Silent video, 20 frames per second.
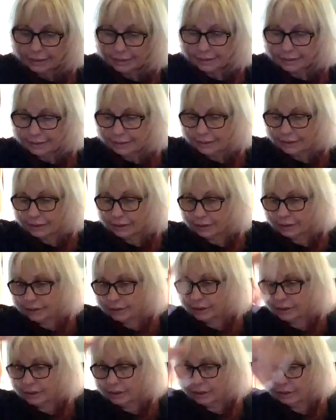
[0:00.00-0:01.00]

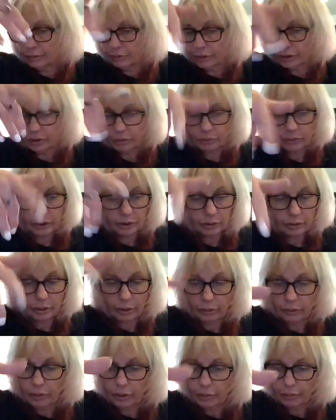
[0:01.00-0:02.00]
Uh, which one do I
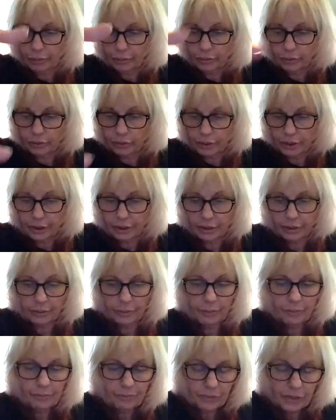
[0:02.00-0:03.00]
want to pull here?
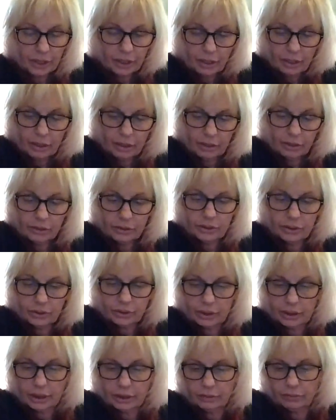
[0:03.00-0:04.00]
I'll do
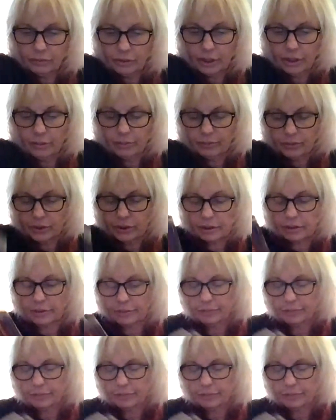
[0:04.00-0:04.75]
the Hidden Realms.